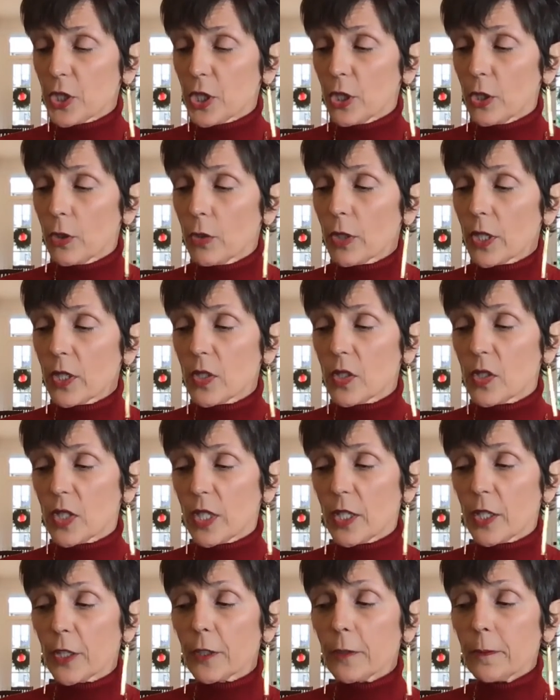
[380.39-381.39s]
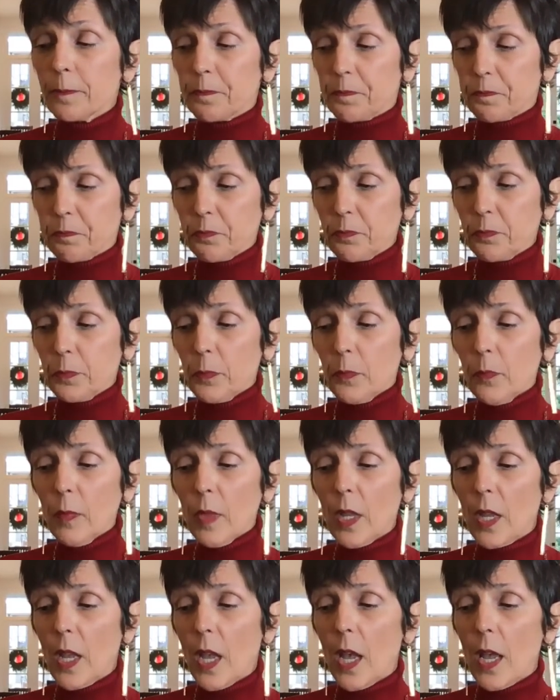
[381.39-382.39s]
to consider.
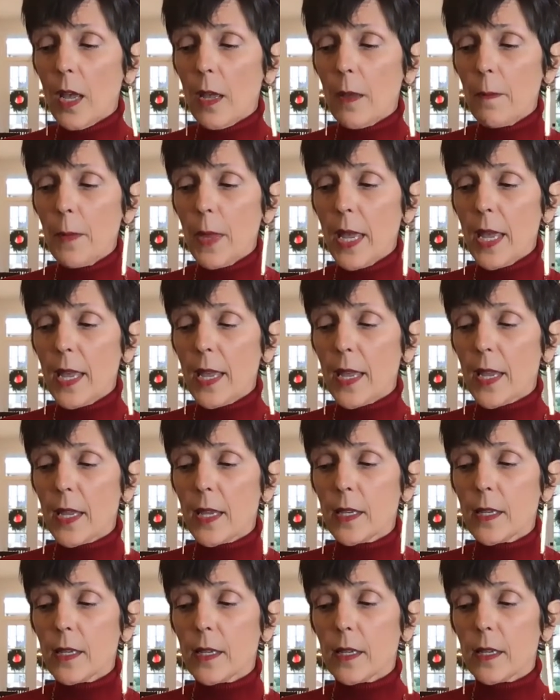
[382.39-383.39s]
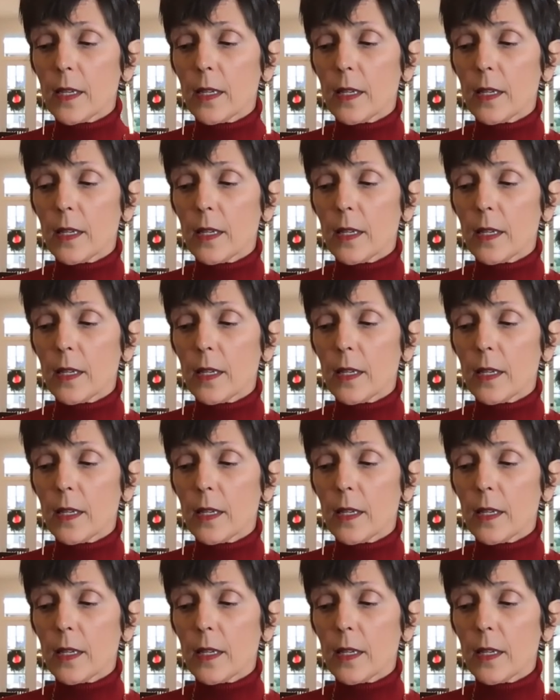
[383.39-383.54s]
And